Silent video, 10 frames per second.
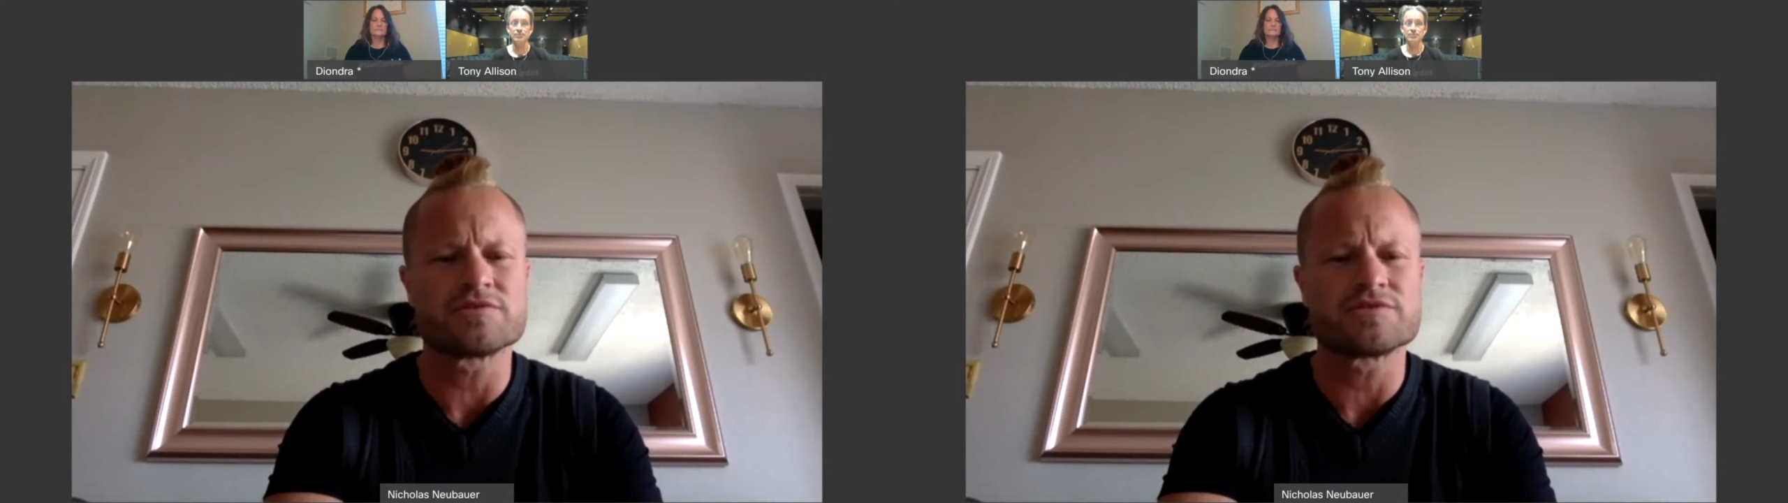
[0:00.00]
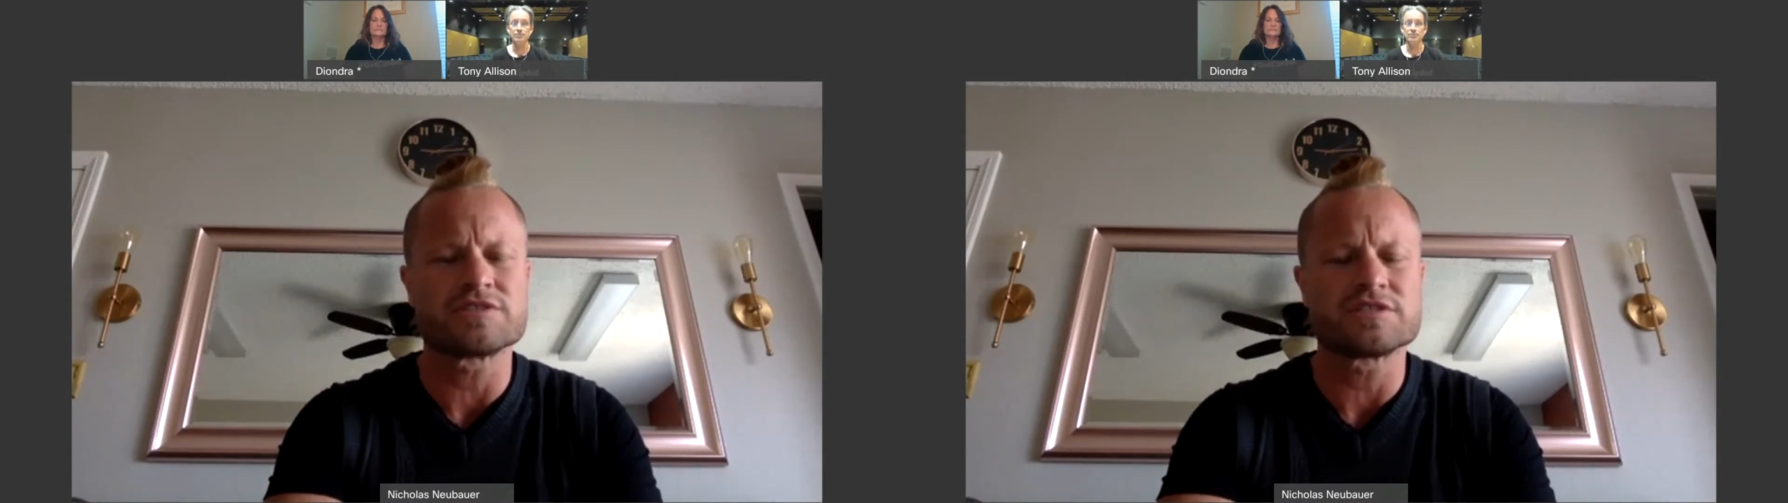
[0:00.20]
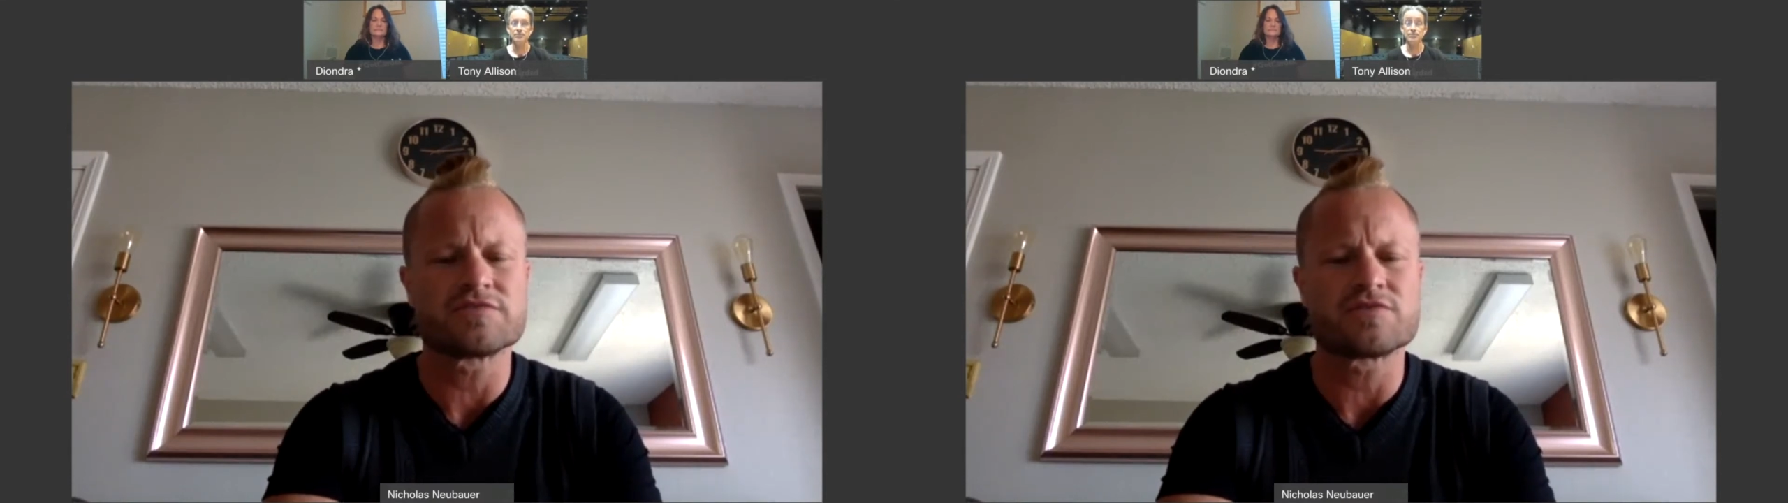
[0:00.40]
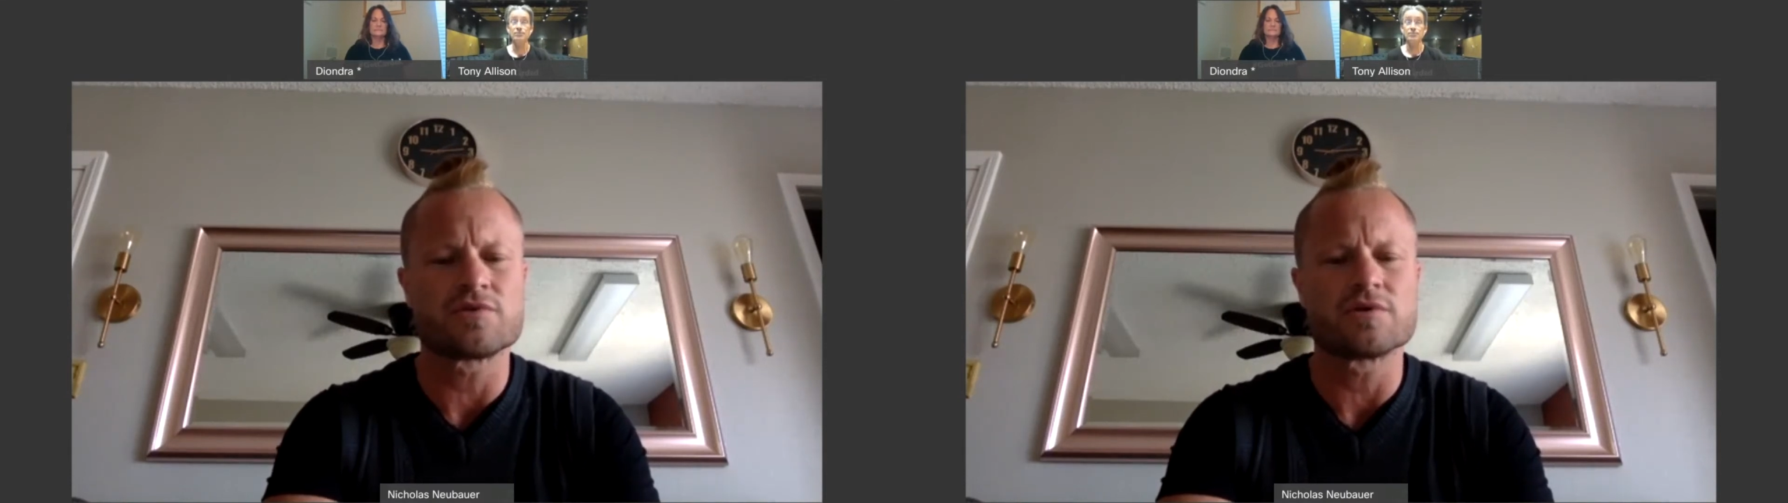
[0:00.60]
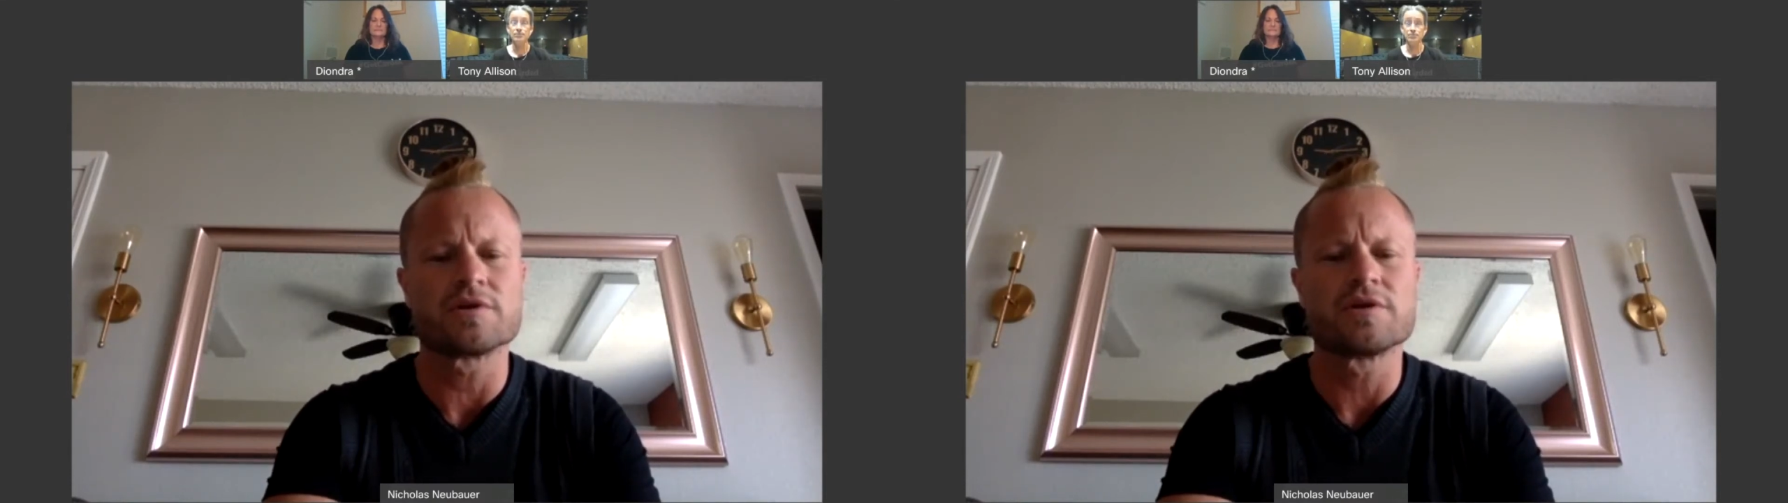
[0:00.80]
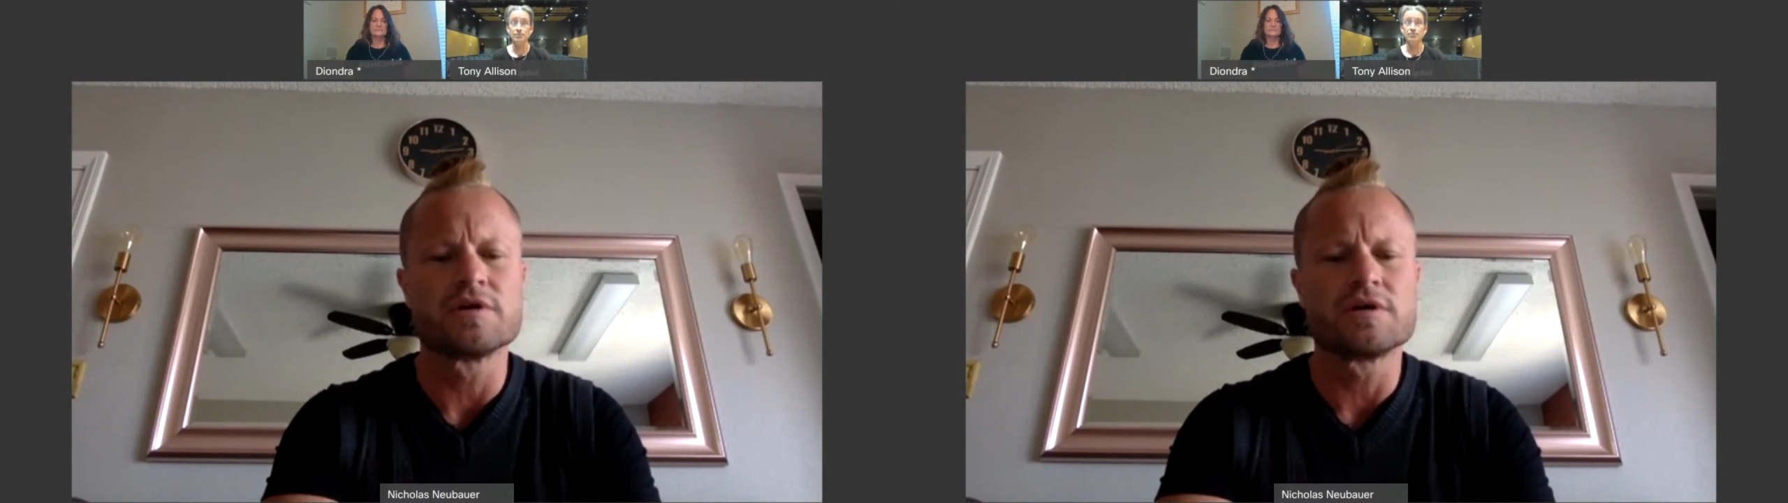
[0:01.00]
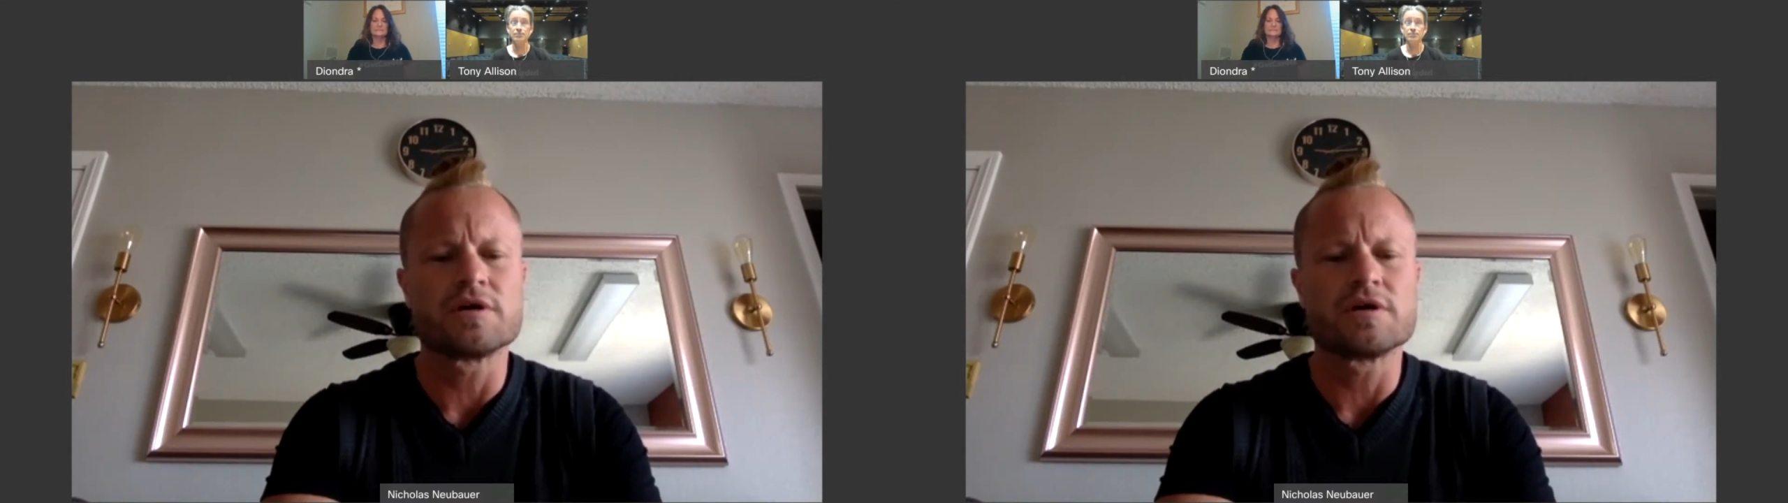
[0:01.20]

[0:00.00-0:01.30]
services for